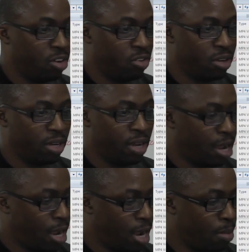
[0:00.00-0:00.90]

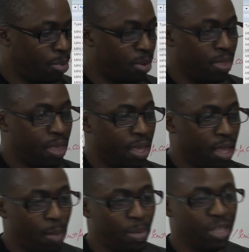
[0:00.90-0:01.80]
Vagrant up,
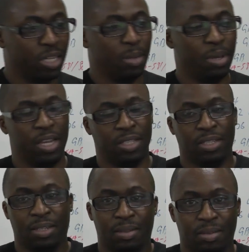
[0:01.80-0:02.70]
that basically
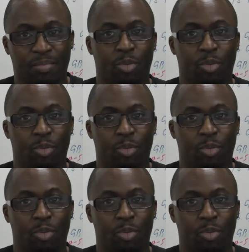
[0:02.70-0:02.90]
means